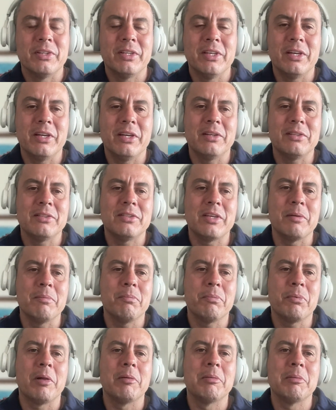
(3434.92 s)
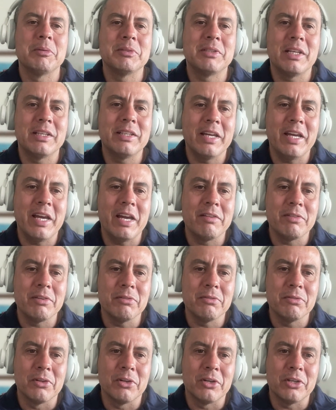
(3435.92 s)
the same problems that they have
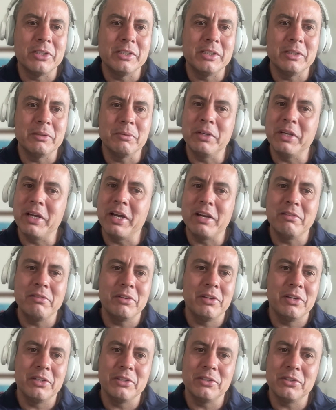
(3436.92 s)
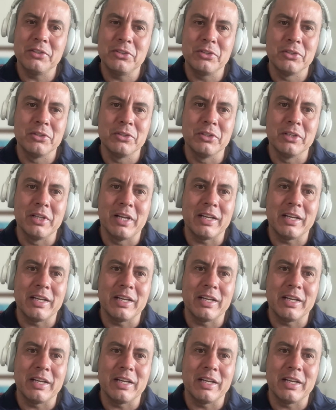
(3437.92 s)
in Florida, we have here too.